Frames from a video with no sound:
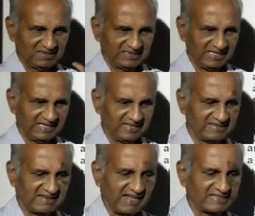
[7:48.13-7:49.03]
See, it
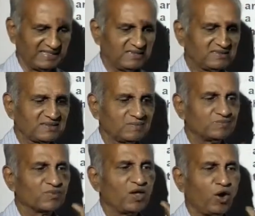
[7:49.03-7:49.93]
is like this.
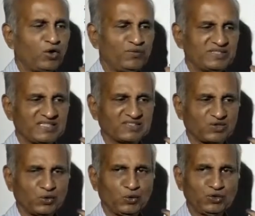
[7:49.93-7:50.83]
Always it's
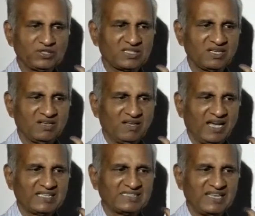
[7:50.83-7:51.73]
closed.
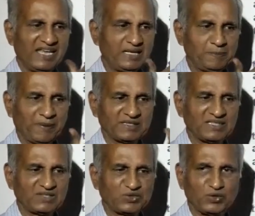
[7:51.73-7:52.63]
As the air
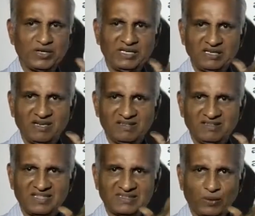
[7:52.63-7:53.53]
passes through it,
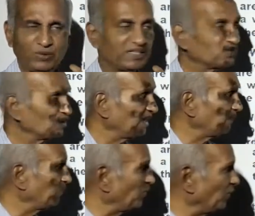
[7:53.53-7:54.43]
the sound is to
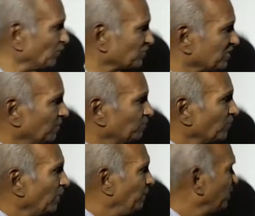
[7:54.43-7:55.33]
get produced.
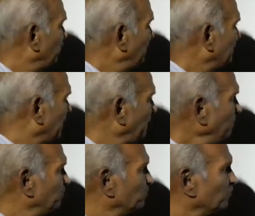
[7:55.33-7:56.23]
Between them,
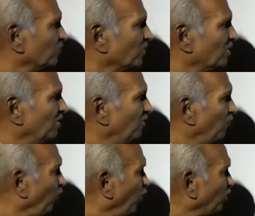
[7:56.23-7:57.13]

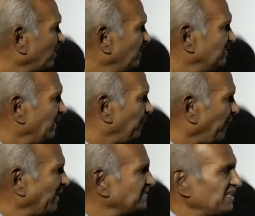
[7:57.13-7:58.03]
for the
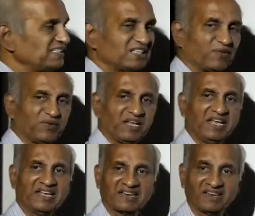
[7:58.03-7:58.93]
passage of
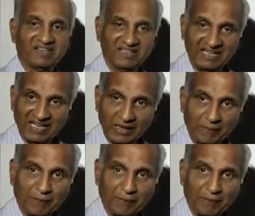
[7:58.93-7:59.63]
air